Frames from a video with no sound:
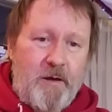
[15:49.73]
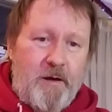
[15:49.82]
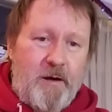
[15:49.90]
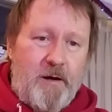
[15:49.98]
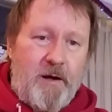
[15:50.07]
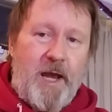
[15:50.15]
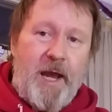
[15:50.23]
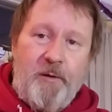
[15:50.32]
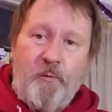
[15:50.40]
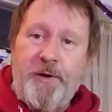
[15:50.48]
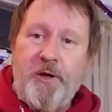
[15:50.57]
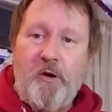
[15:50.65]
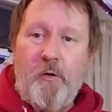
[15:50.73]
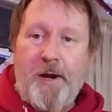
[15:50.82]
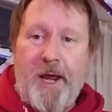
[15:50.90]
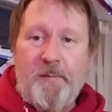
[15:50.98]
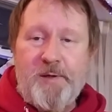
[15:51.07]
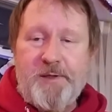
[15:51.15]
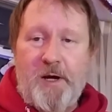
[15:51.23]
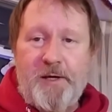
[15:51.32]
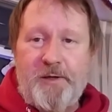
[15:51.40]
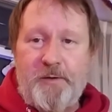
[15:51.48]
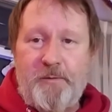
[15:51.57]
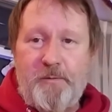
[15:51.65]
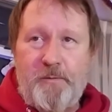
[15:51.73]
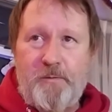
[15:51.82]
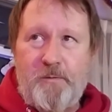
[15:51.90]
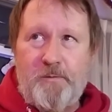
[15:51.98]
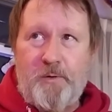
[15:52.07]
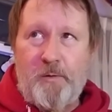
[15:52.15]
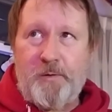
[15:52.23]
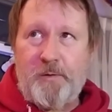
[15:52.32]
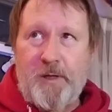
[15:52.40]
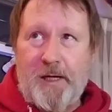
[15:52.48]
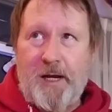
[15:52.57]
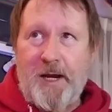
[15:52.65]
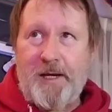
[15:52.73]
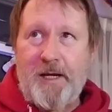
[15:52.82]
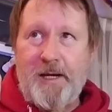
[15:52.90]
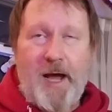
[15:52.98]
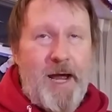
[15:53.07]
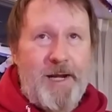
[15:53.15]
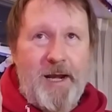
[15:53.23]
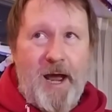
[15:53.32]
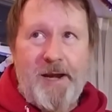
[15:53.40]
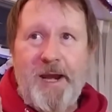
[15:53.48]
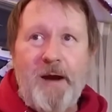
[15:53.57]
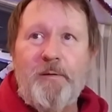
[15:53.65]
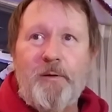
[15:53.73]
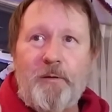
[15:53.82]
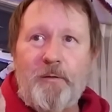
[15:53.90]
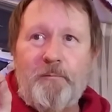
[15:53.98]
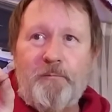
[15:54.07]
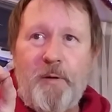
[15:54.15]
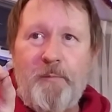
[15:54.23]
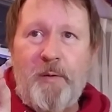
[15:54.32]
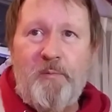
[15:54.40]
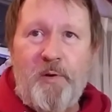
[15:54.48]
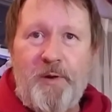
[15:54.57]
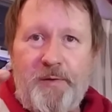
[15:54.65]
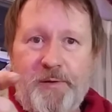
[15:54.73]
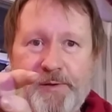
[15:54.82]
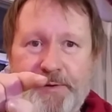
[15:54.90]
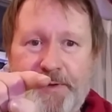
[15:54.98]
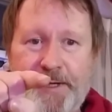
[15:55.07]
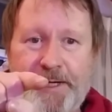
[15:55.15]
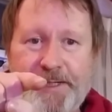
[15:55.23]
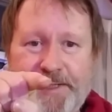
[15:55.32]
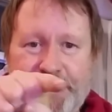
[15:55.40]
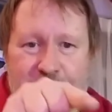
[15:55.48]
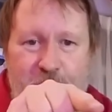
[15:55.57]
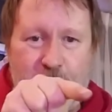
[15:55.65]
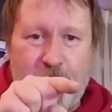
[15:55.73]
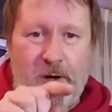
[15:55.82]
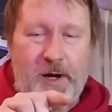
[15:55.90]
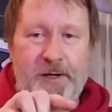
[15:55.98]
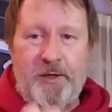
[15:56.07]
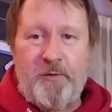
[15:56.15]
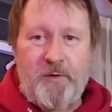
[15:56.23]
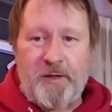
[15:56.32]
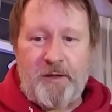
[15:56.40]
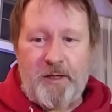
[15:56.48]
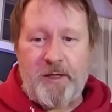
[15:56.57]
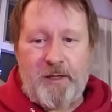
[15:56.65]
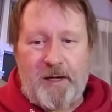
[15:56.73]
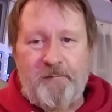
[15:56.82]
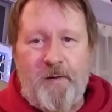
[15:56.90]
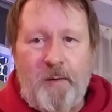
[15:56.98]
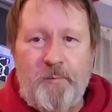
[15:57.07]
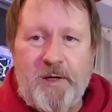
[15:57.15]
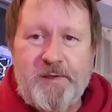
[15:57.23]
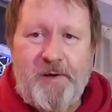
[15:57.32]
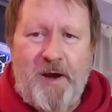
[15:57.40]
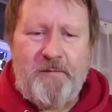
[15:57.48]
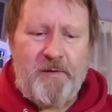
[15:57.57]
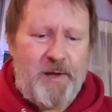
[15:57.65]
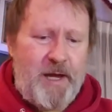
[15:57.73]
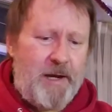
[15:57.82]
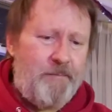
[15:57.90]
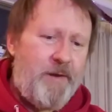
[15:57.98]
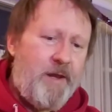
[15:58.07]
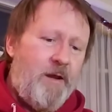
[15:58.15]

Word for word: Uh, and when you go on Amazon, do don't do like I did. I, I never remember that there's a thing that says coupon and you can get like five bucks off of that.